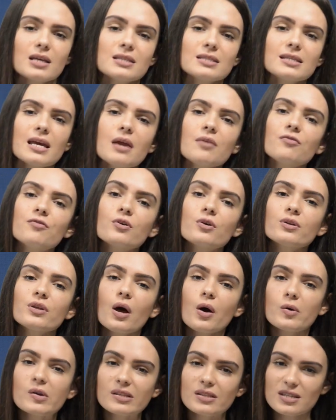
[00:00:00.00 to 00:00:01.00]
Same for
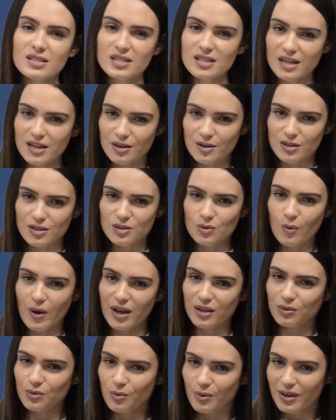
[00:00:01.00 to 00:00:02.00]
knowing the secrets
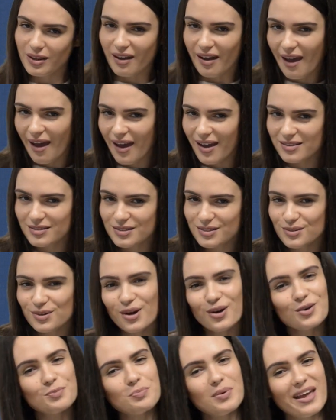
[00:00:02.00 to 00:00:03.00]
when to win a hand
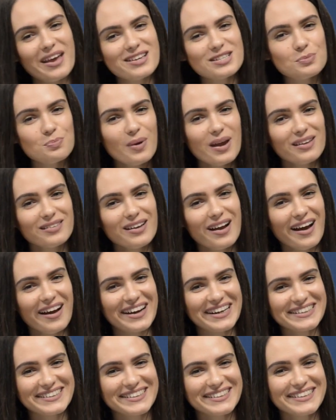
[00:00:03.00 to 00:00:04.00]
or play a spade
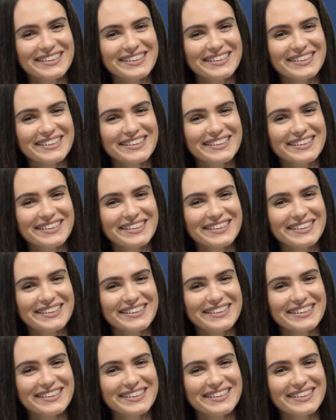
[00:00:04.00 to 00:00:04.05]
card.